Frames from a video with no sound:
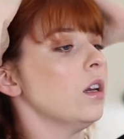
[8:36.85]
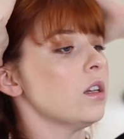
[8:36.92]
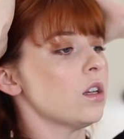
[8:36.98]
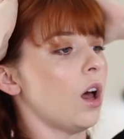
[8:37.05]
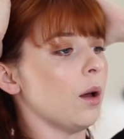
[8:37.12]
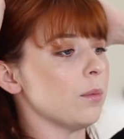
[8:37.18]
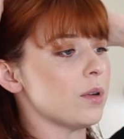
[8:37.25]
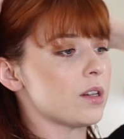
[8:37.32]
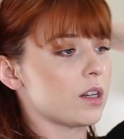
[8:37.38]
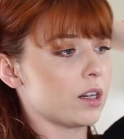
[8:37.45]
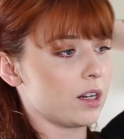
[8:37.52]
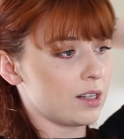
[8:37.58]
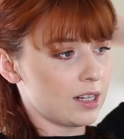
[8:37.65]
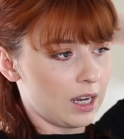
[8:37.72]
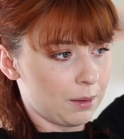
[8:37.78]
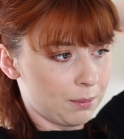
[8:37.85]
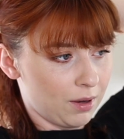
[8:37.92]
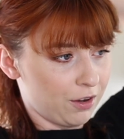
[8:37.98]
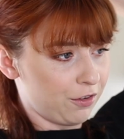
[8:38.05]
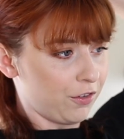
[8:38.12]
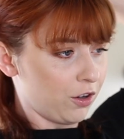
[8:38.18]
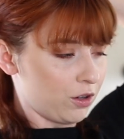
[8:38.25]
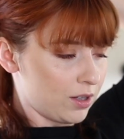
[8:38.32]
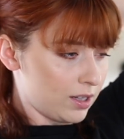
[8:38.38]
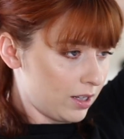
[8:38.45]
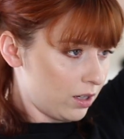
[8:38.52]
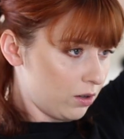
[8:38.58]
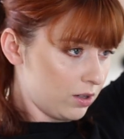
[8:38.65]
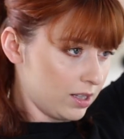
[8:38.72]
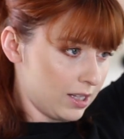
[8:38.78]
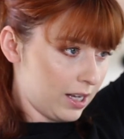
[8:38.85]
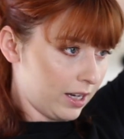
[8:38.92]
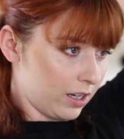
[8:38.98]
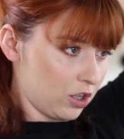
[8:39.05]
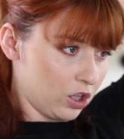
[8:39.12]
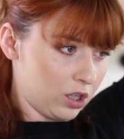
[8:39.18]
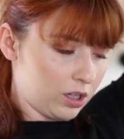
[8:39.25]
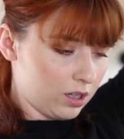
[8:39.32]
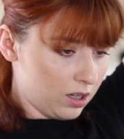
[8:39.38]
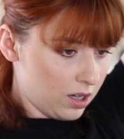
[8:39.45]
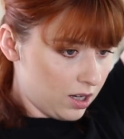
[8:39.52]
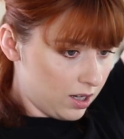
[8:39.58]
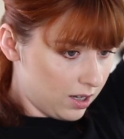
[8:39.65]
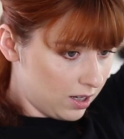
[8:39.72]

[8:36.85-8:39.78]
So I'm just going to take my first little section.